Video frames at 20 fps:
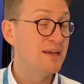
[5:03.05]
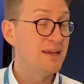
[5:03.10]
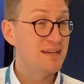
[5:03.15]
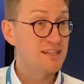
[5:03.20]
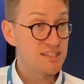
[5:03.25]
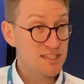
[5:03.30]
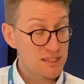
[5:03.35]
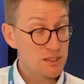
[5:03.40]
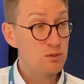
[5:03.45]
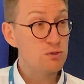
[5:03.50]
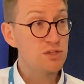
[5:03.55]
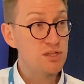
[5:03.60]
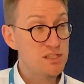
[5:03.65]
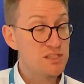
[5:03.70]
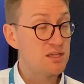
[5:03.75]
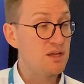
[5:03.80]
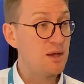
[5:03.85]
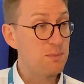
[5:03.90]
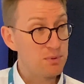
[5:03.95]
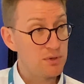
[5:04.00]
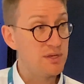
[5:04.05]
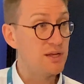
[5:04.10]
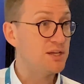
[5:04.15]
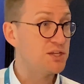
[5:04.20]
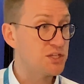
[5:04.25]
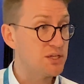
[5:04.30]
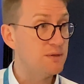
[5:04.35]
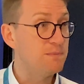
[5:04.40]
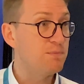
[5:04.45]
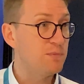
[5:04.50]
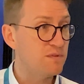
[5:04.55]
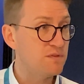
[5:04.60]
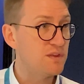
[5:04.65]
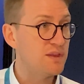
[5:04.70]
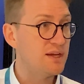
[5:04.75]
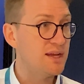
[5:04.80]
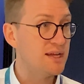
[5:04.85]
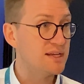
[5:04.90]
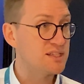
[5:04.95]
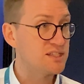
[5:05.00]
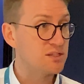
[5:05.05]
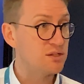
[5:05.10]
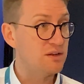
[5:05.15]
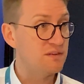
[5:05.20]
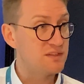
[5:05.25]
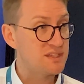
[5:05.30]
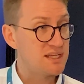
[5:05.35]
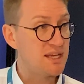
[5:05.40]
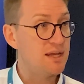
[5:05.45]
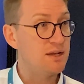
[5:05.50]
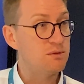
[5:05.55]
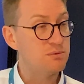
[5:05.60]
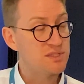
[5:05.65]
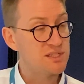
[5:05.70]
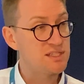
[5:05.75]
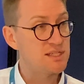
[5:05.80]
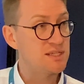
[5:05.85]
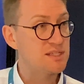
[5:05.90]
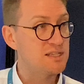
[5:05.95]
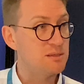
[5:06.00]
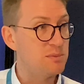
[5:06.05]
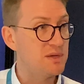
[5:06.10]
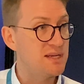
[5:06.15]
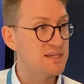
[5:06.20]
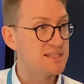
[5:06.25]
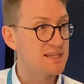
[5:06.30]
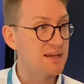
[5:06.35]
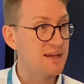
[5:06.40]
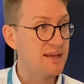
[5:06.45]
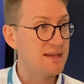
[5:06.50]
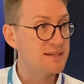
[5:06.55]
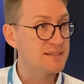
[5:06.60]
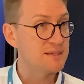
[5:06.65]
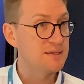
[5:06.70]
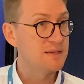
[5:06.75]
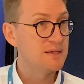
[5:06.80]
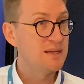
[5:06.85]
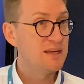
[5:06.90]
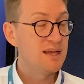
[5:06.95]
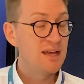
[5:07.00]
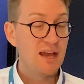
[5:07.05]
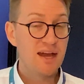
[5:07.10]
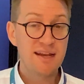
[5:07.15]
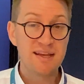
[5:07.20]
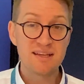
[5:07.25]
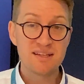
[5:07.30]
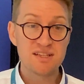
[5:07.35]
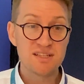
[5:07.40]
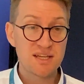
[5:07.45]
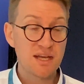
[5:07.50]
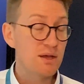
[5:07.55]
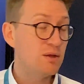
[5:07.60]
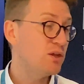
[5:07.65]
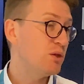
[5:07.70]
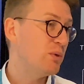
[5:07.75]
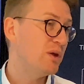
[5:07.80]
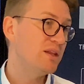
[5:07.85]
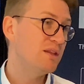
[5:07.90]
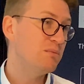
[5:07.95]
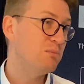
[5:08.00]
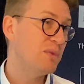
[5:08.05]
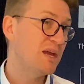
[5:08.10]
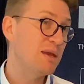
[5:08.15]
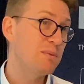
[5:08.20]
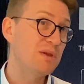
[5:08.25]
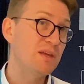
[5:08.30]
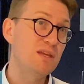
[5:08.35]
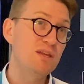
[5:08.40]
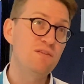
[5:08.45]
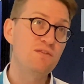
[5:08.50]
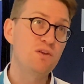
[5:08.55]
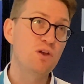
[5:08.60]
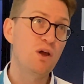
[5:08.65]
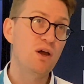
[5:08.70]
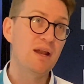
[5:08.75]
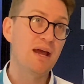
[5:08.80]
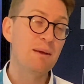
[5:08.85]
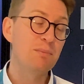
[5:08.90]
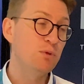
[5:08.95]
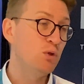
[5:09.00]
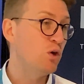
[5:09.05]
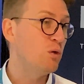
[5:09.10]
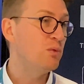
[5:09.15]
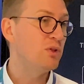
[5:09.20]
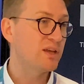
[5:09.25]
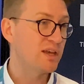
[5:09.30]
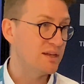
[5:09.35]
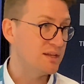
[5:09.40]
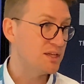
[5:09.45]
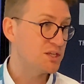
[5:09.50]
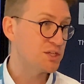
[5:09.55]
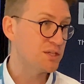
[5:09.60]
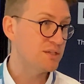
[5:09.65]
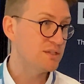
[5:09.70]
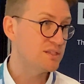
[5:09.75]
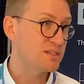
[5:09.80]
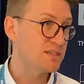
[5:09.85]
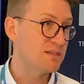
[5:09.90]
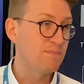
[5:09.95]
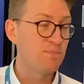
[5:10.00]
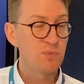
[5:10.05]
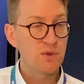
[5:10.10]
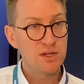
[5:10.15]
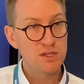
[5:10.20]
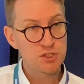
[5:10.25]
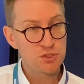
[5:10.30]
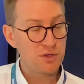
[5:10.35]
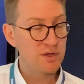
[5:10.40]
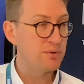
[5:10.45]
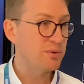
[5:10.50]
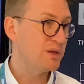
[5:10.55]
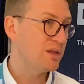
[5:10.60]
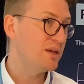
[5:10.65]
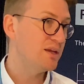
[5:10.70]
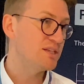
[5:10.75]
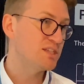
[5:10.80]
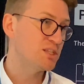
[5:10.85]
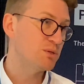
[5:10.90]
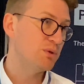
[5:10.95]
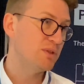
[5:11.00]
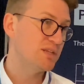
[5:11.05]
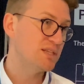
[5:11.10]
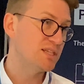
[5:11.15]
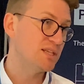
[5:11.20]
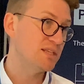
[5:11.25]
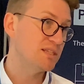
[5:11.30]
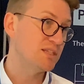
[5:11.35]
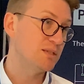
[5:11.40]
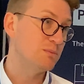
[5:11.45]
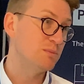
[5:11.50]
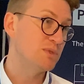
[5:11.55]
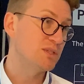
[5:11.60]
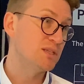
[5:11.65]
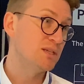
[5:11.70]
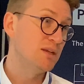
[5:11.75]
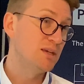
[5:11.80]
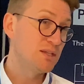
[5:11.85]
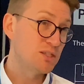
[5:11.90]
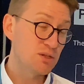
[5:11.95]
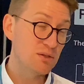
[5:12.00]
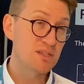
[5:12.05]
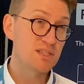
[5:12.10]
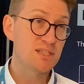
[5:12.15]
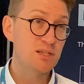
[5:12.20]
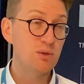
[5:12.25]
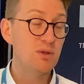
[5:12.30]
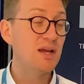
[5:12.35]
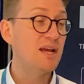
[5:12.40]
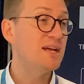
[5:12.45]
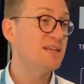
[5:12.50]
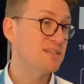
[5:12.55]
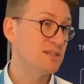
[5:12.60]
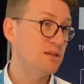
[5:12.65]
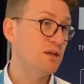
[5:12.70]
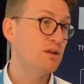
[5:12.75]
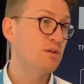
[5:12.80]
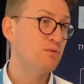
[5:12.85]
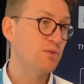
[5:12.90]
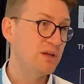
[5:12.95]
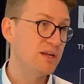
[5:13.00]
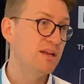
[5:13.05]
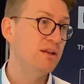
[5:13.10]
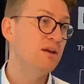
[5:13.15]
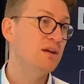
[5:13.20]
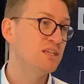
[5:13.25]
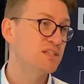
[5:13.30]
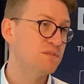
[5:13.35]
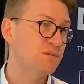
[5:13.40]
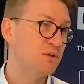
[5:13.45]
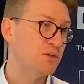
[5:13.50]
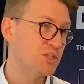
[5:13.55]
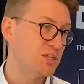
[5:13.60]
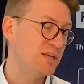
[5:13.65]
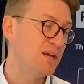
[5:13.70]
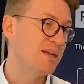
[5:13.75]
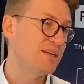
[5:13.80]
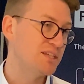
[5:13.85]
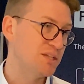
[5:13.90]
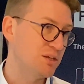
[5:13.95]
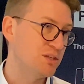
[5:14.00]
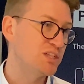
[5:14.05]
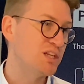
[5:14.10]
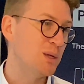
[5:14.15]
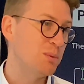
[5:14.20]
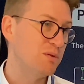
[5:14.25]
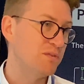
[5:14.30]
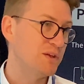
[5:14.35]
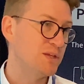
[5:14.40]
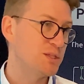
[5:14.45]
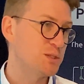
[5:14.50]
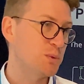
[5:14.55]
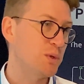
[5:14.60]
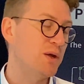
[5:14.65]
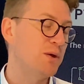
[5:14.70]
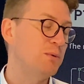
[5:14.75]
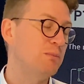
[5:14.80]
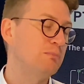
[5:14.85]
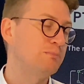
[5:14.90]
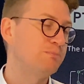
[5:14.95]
It still does a prediction for the next kind of 10 up to 60 minutes ahead, and it can tell you when maybe you've got abnormal conditions and trigger alerts to other systems. So it still has a lot of really nice functionality on top of it as well.